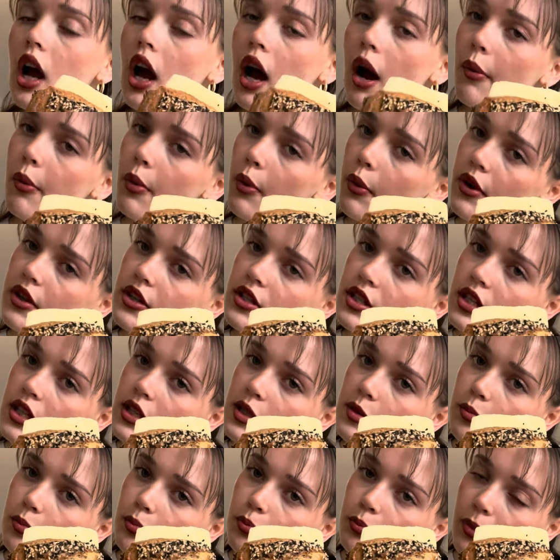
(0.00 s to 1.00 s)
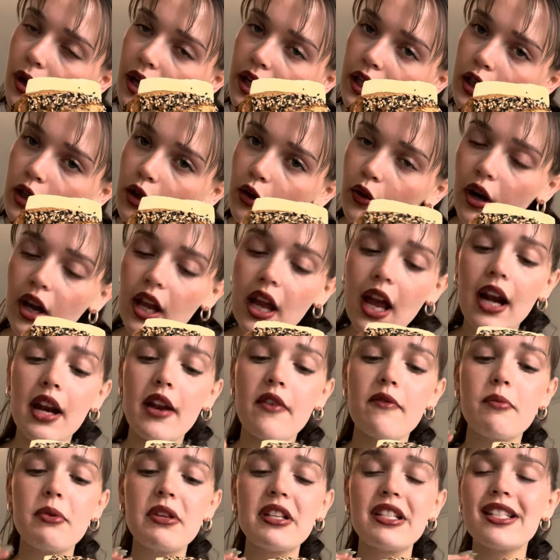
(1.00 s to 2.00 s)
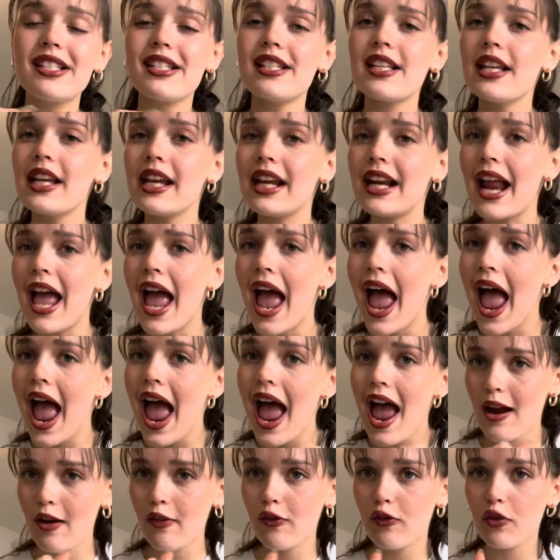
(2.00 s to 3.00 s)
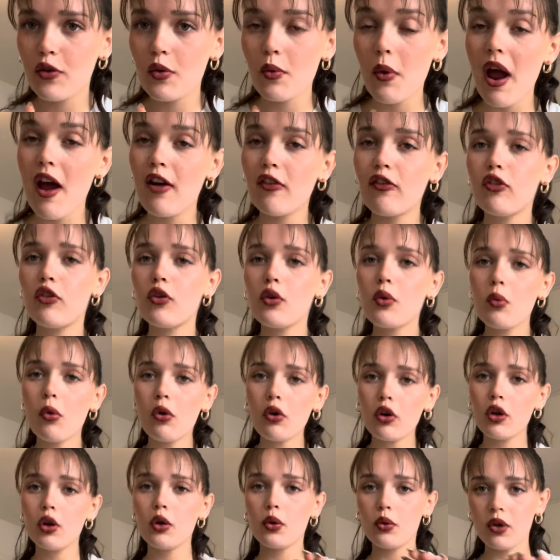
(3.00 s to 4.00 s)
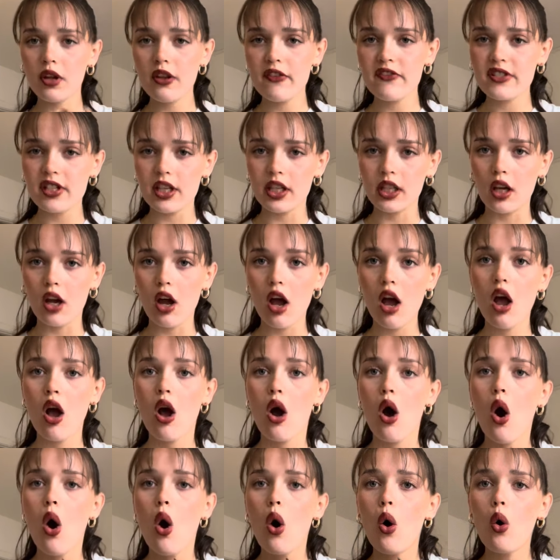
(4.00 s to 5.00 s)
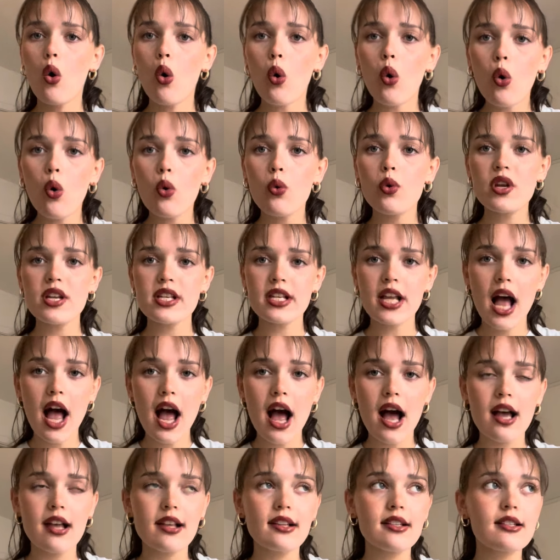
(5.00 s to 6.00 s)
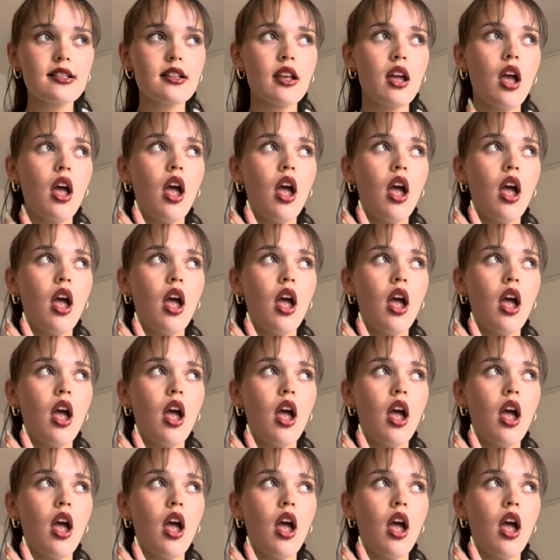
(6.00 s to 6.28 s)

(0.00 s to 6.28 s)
and we went to this bakery, and I've been seeing everyone who lives here always has,